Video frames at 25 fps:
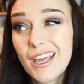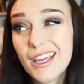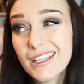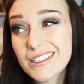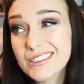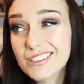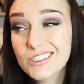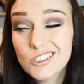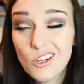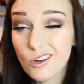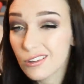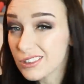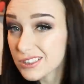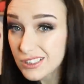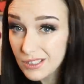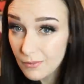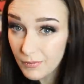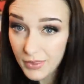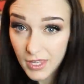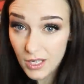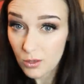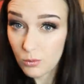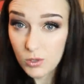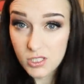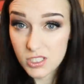It's not
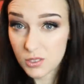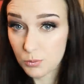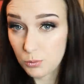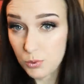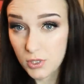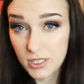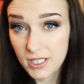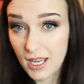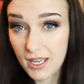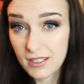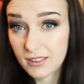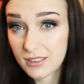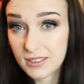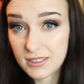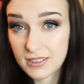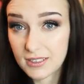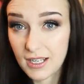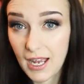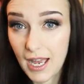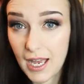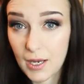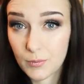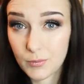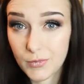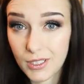something we should pretend isn't
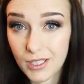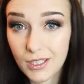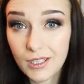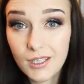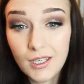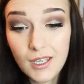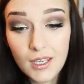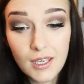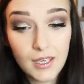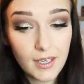happening.